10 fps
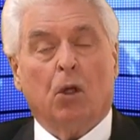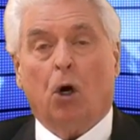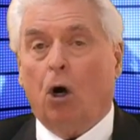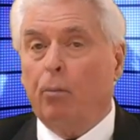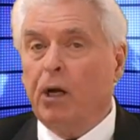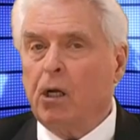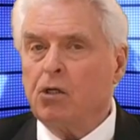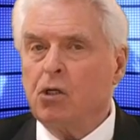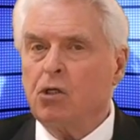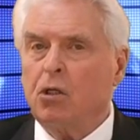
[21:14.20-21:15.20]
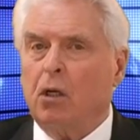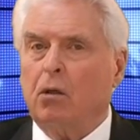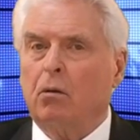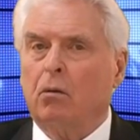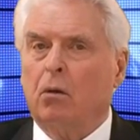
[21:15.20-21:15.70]
All because of
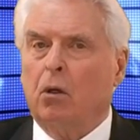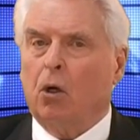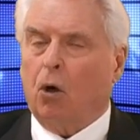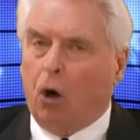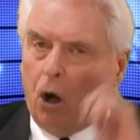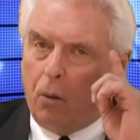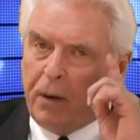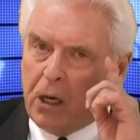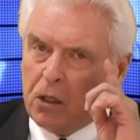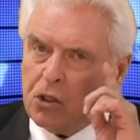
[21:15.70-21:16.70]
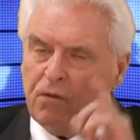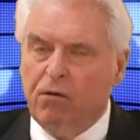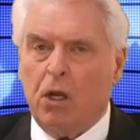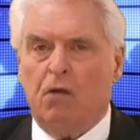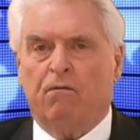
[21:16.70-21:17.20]
sin, all because of
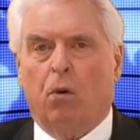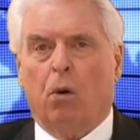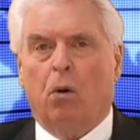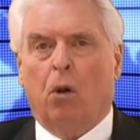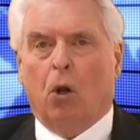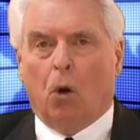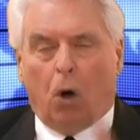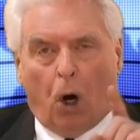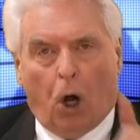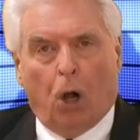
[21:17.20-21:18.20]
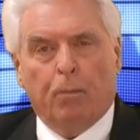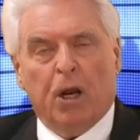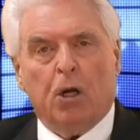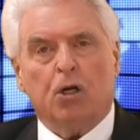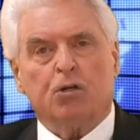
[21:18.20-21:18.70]
evil, all
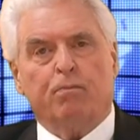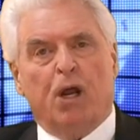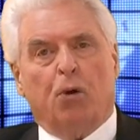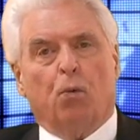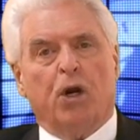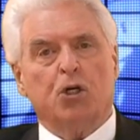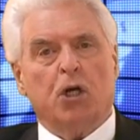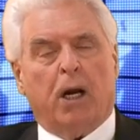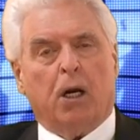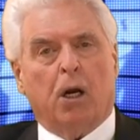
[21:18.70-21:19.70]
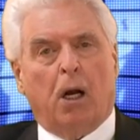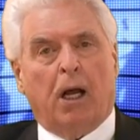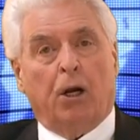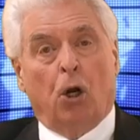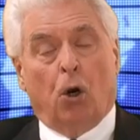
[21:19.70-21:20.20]
because men reject
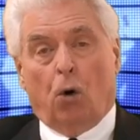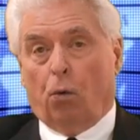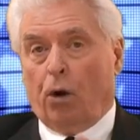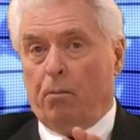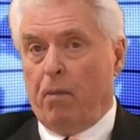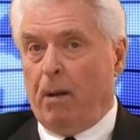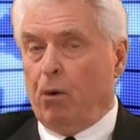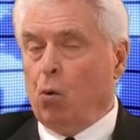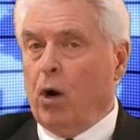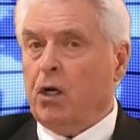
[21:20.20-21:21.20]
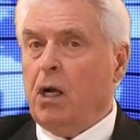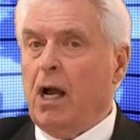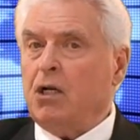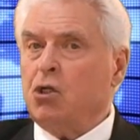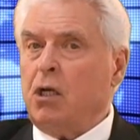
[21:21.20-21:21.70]
God. Remember what
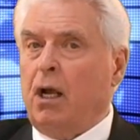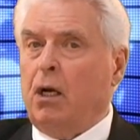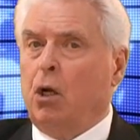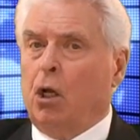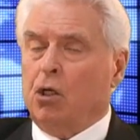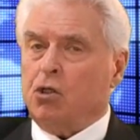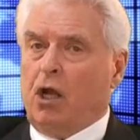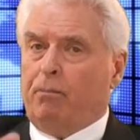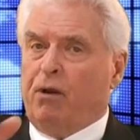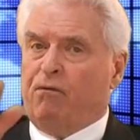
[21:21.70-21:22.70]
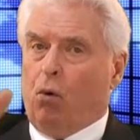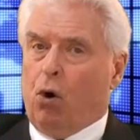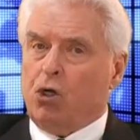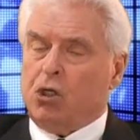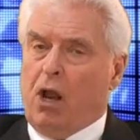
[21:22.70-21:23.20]
God said? set
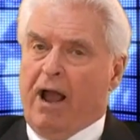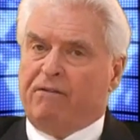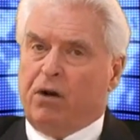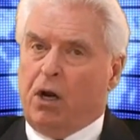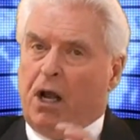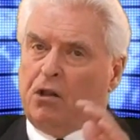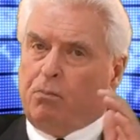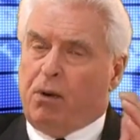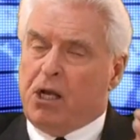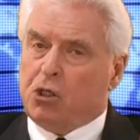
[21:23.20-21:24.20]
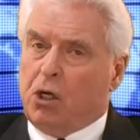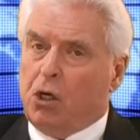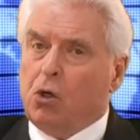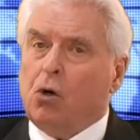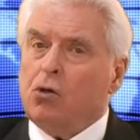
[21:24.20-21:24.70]
before us life and death, blessing
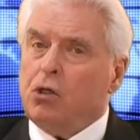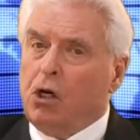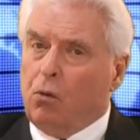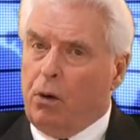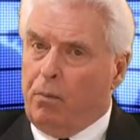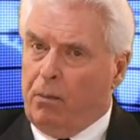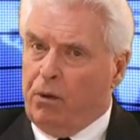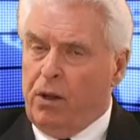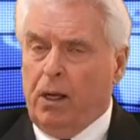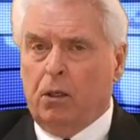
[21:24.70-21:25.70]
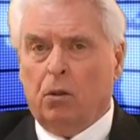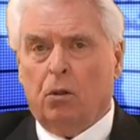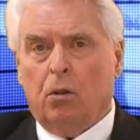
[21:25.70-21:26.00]
and cursing. Remember that?